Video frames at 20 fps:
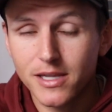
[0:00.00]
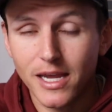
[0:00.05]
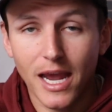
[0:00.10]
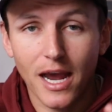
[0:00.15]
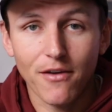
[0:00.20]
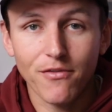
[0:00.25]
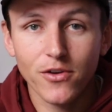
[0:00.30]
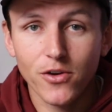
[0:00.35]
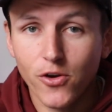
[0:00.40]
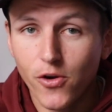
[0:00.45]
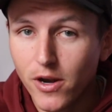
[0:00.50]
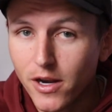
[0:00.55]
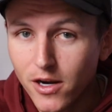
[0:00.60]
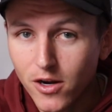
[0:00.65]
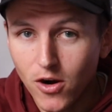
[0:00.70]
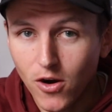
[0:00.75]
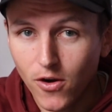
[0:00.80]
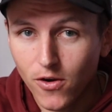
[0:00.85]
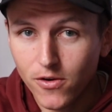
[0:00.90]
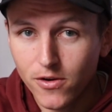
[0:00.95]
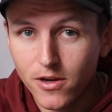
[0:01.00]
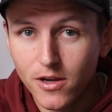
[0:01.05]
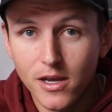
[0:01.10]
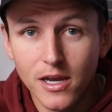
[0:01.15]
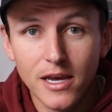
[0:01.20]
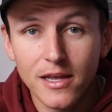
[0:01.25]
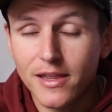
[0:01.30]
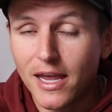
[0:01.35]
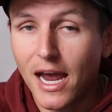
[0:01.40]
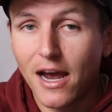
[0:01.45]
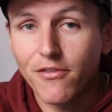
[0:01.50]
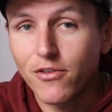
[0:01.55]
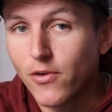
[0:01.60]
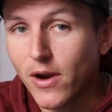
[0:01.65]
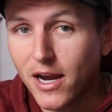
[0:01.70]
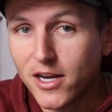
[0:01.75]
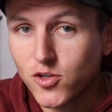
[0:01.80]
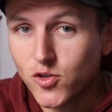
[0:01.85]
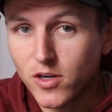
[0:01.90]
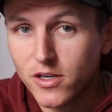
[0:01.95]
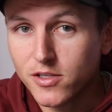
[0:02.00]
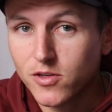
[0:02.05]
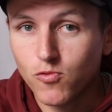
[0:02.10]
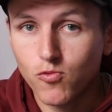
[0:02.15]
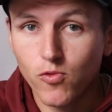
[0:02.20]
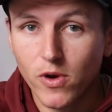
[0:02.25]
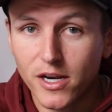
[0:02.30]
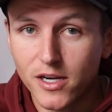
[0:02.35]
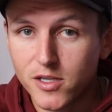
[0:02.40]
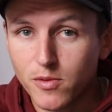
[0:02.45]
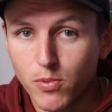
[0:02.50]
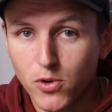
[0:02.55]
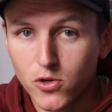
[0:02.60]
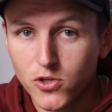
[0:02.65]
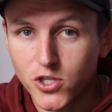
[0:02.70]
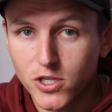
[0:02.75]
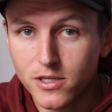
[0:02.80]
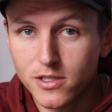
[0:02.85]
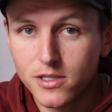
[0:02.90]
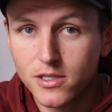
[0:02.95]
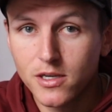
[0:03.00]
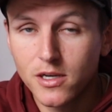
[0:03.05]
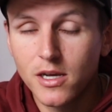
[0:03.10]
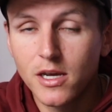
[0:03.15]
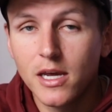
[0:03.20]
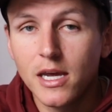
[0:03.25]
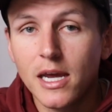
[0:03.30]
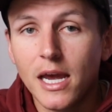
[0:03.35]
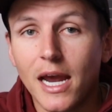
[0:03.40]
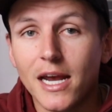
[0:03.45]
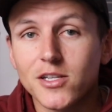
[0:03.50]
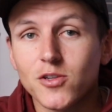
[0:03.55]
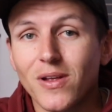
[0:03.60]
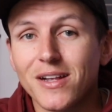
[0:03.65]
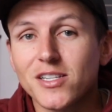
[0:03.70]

they have their credit card, they have their address ready to purchase. And so